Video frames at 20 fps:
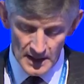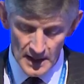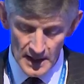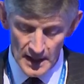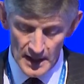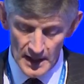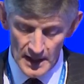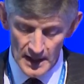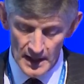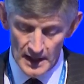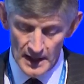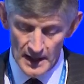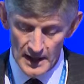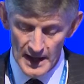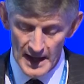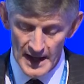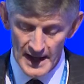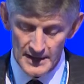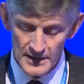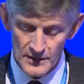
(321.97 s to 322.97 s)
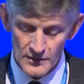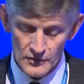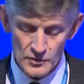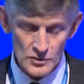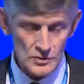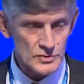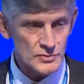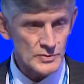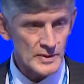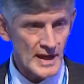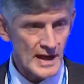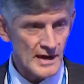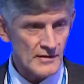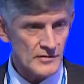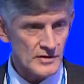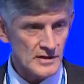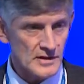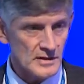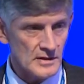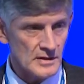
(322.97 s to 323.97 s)
Uh, and of course, we
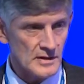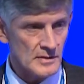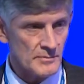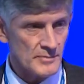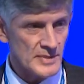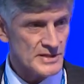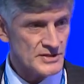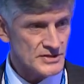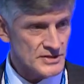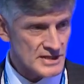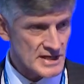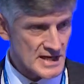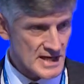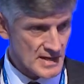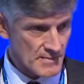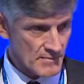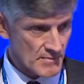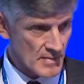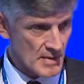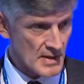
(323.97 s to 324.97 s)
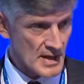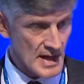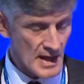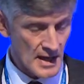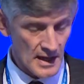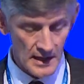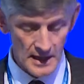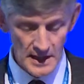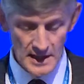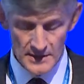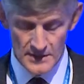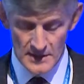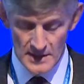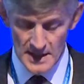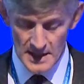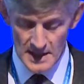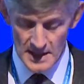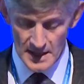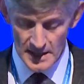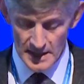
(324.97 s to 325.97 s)
have the BIS team uh, in
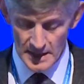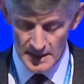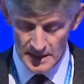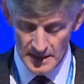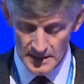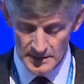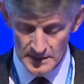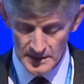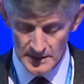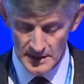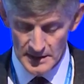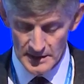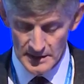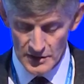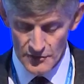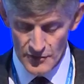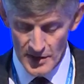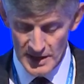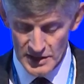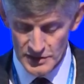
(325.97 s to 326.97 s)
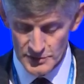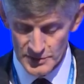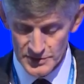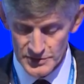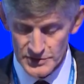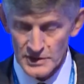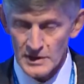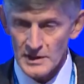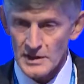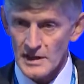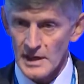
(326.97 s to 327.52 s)
the uh, in, in the arrangement,